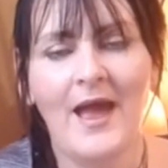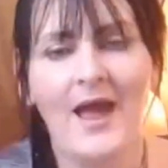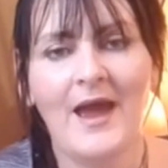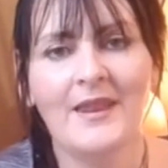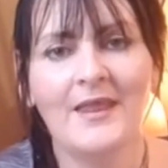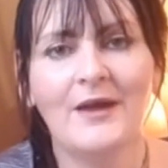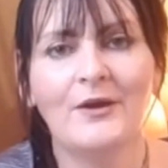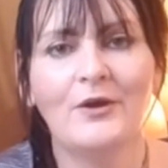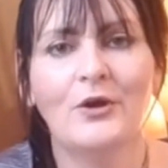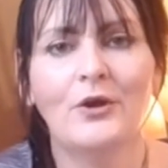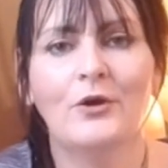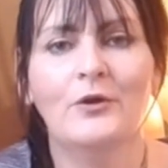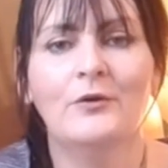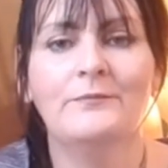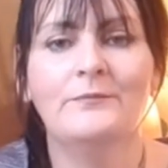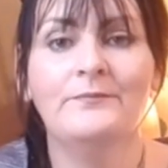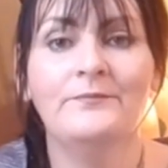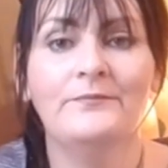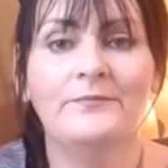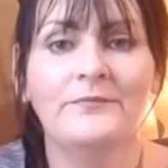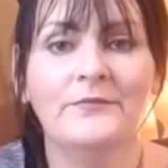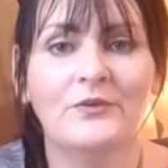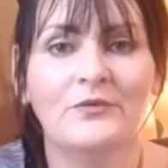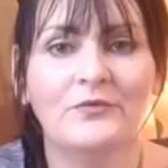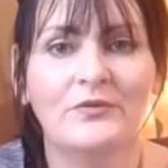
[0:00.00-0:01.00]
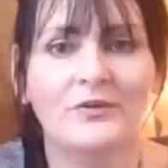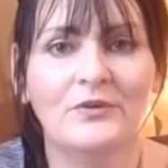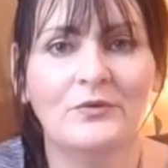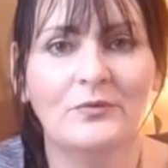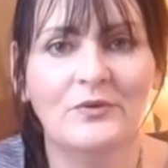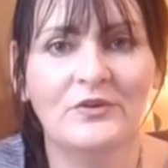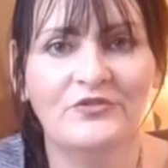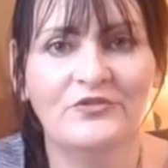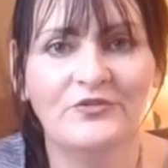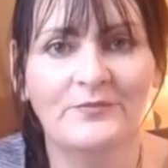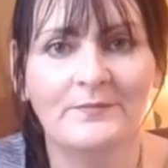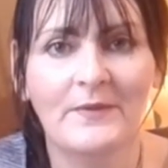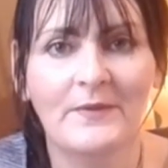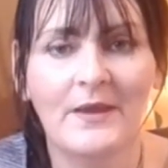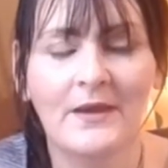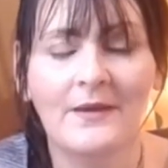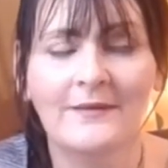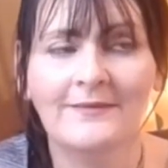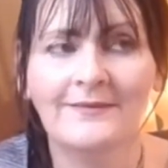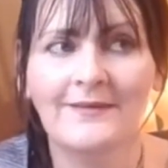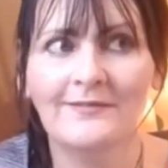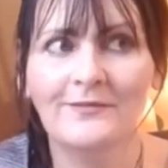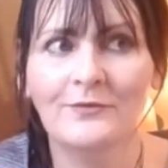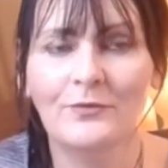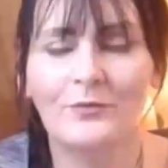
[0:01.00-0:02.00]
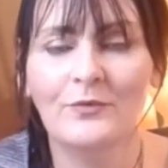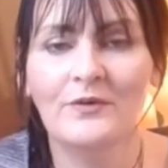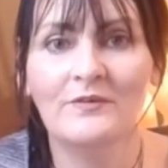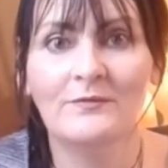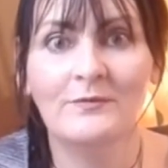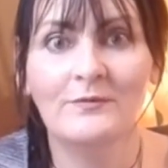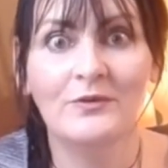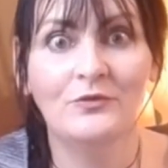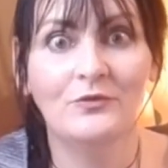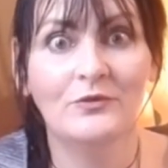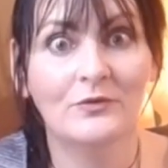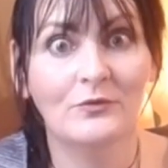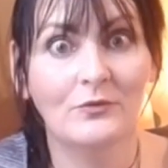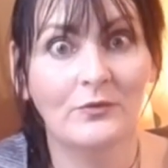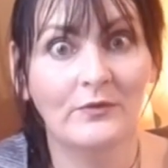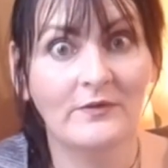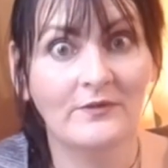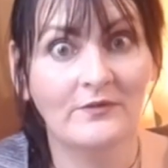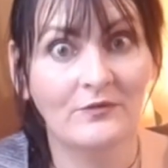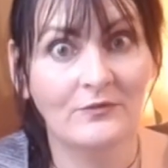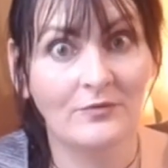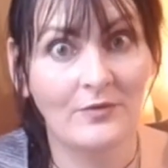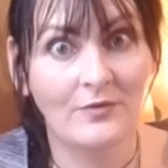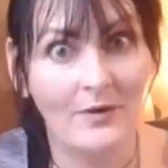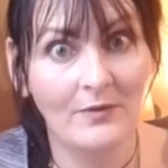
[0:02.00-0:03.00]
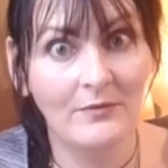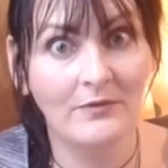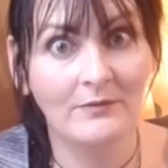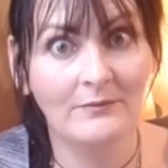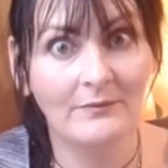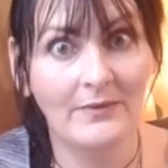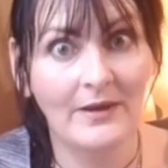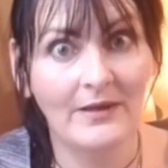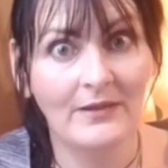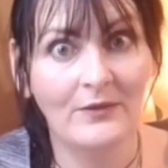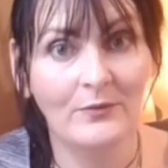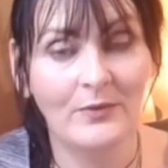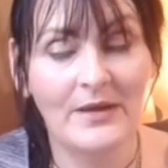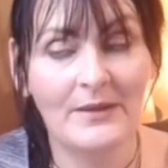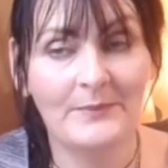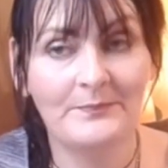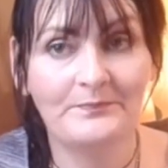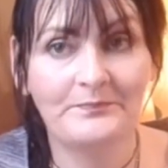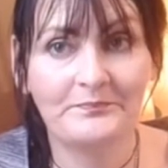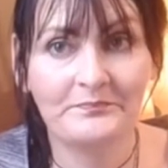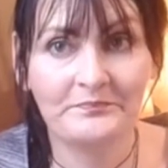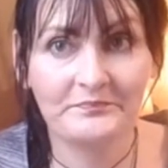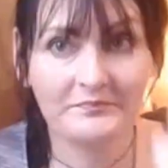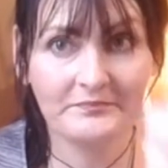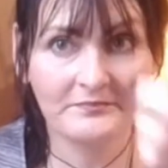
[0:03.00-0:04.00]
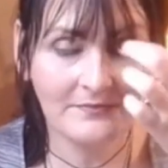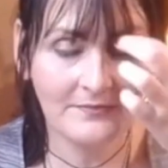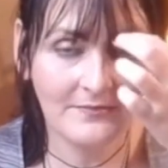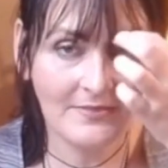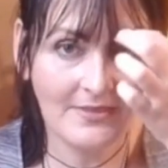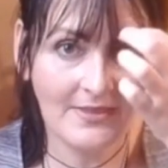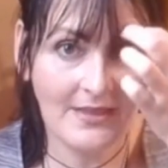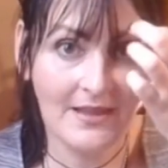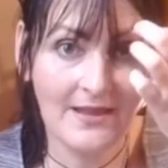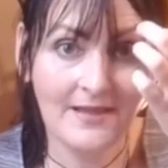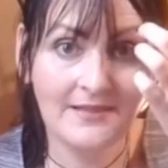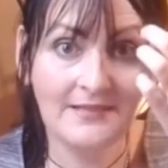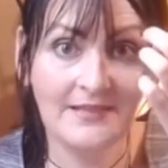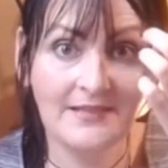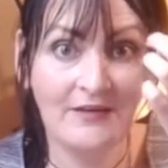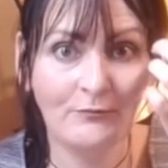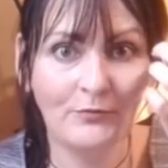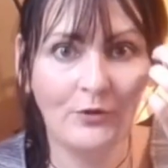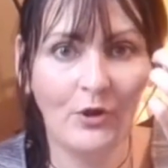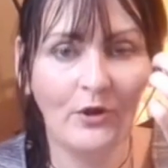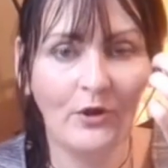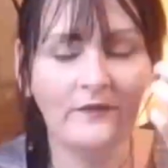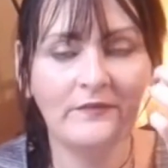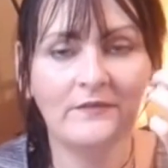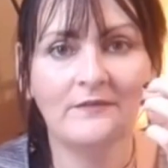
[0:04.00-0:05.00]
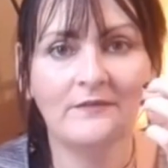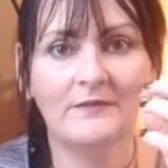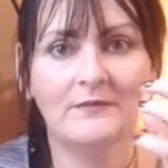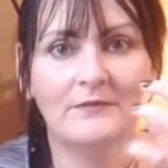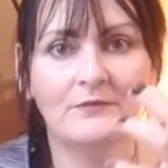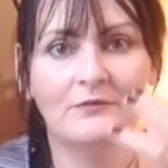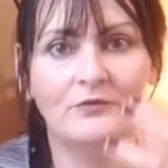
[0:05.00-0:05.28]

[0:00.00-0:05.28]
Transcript: And I go, mm, green witch. Doesn't always mean you can always grow them, by the way. I love plants.